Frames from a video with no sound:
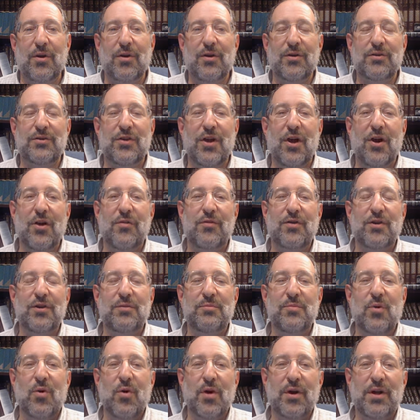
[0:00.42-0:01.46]
Good Tov,
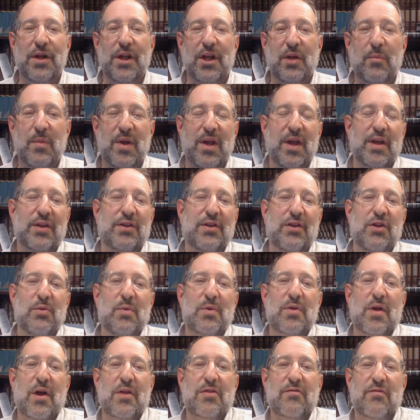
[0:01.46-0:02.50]
good morning. We continue
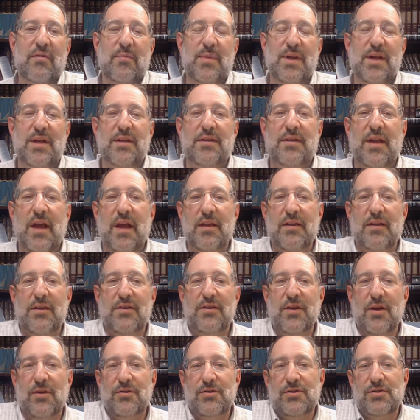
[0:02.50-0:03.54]
with our 3-minute daily
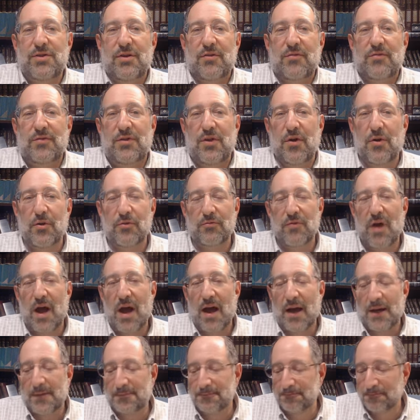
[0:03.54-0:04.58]
dose of
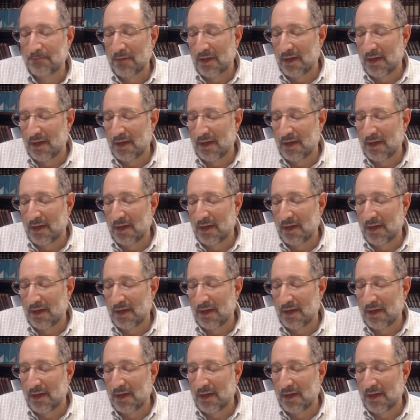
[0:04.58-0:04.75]
Torah.